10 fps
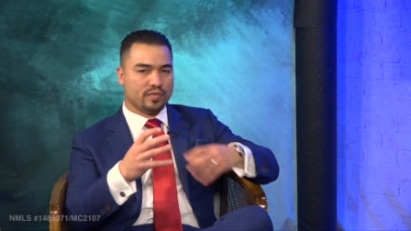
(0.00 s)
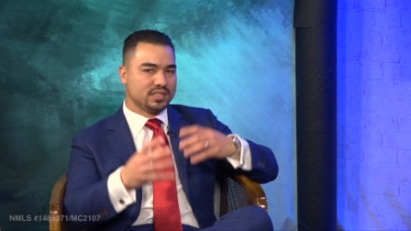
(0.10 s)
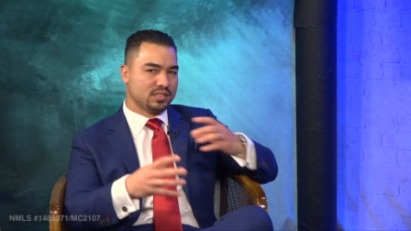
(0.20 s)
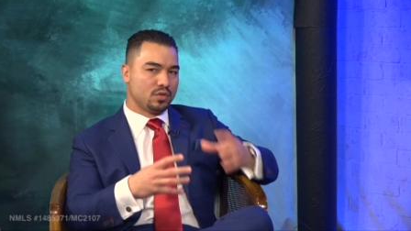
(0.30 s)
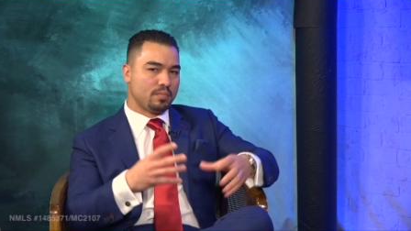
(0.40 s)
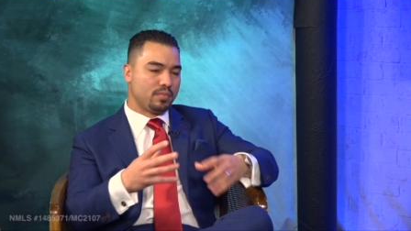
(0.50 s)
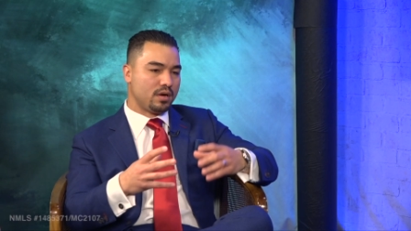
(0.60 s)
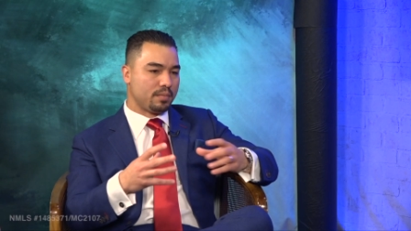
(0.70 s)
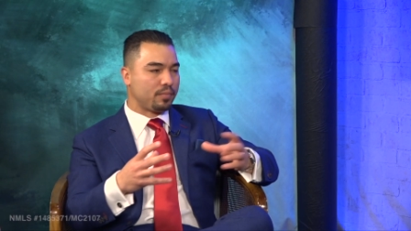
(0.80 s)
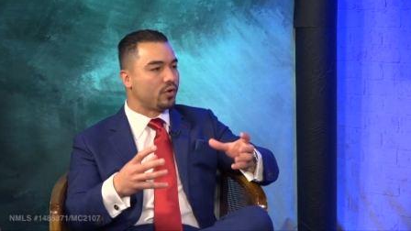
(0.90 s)
always this little
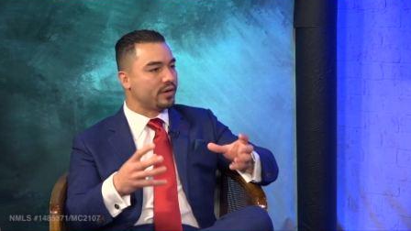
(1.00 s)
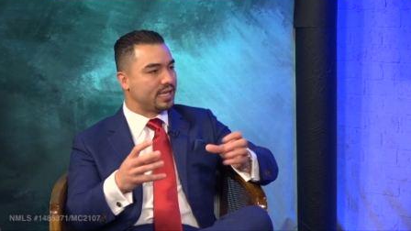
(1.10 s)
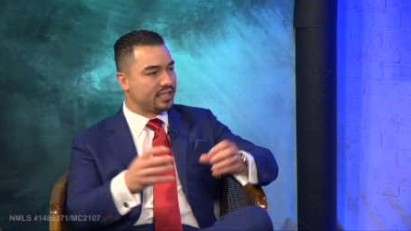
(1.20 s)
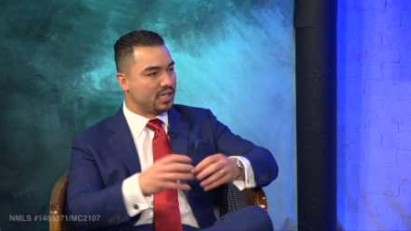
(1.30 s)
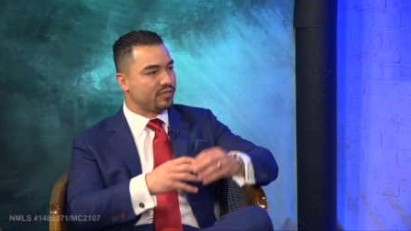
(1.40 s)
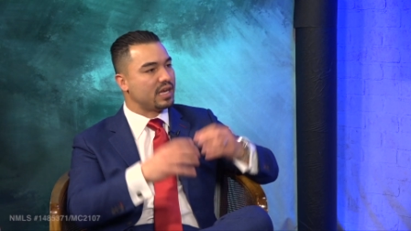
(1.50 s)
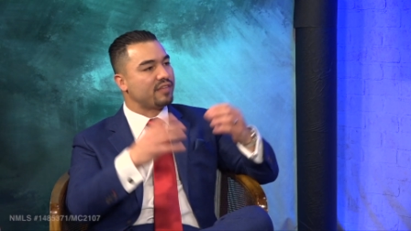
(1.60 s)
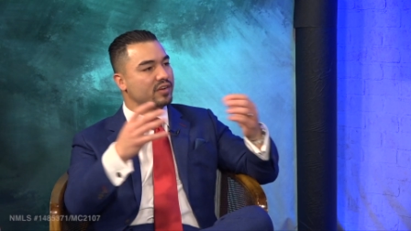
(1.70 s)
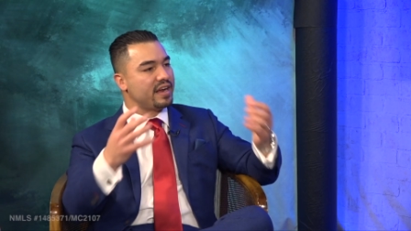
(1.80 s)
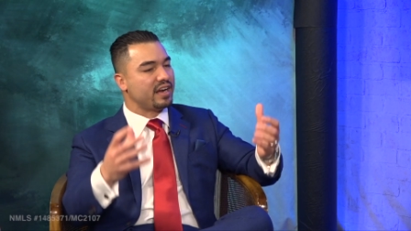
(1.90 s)
perk that they give
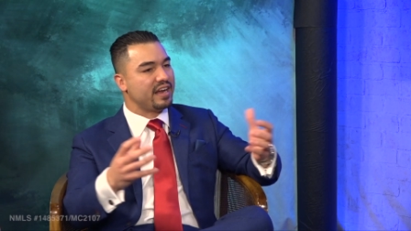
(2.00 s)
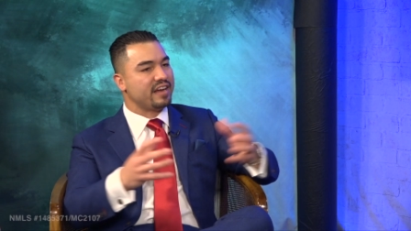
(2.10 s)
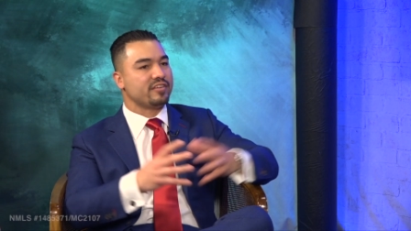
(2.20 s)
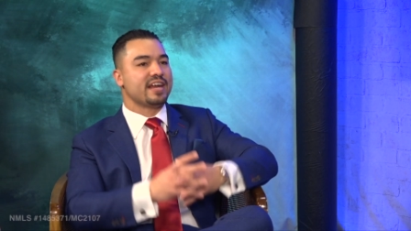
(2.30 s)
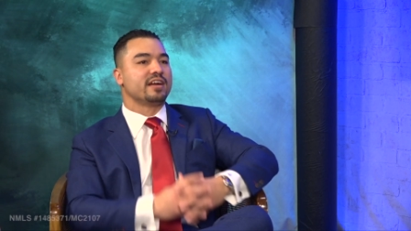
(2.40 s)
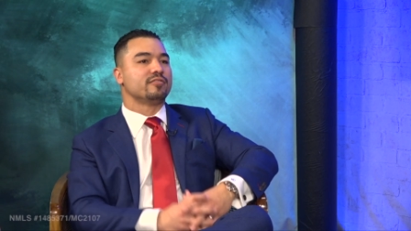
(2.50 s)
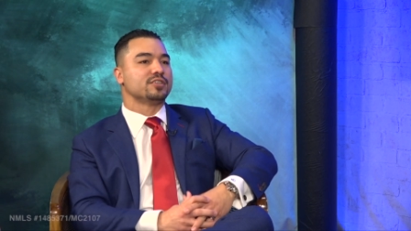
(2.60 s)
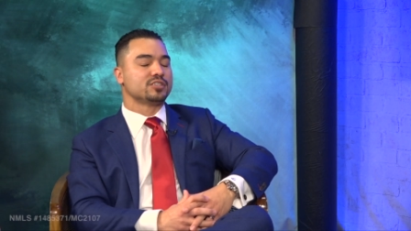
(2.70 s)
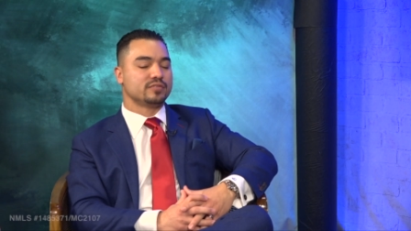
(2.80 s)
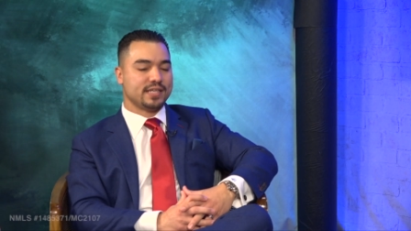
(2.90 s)
after every
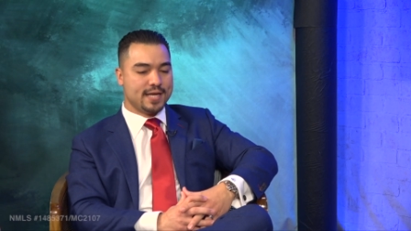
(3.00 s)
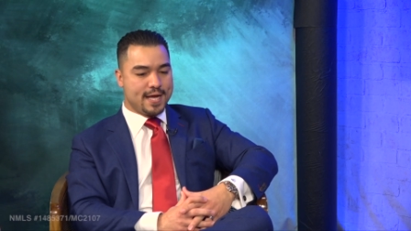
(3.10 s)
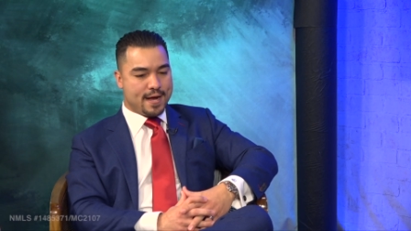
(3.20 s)
anniversary.